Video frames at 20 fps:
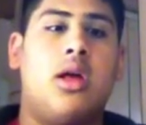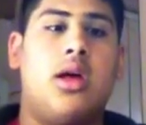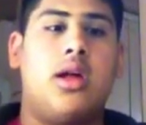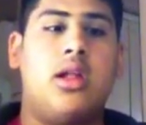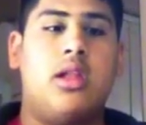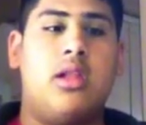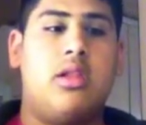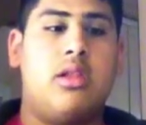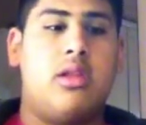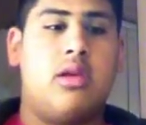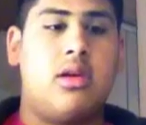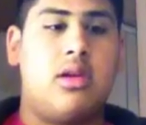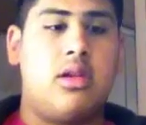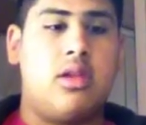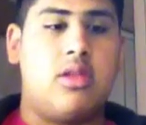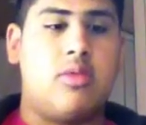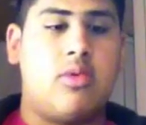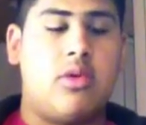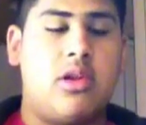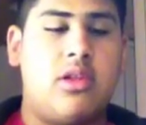And
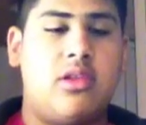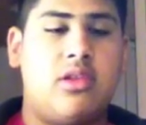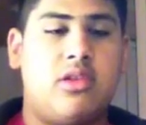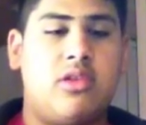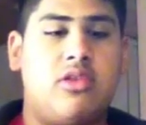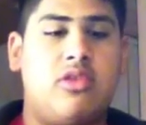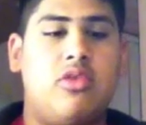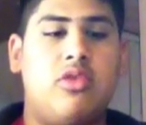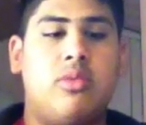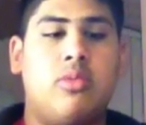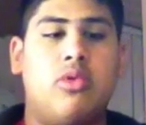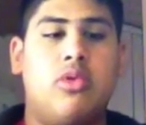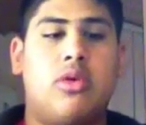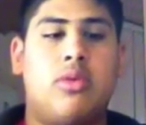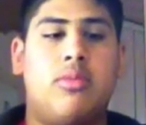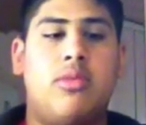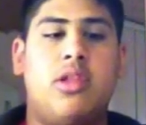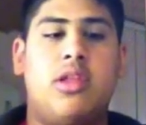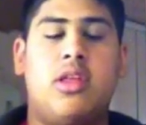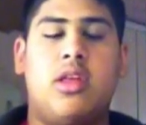another one is suitable
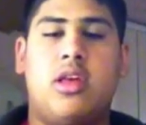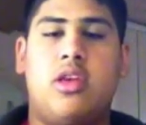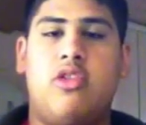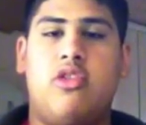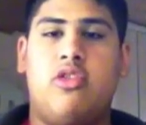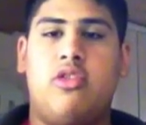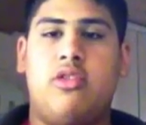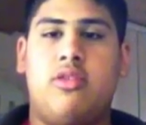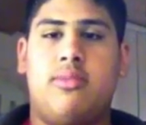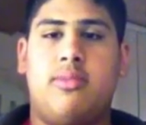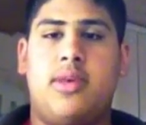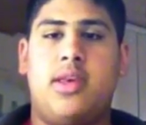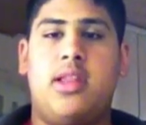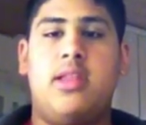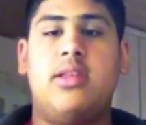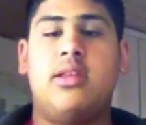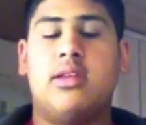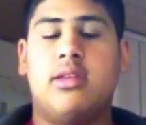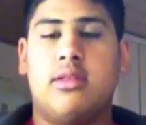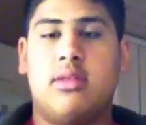communications
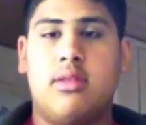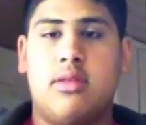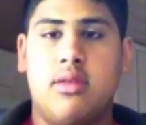media.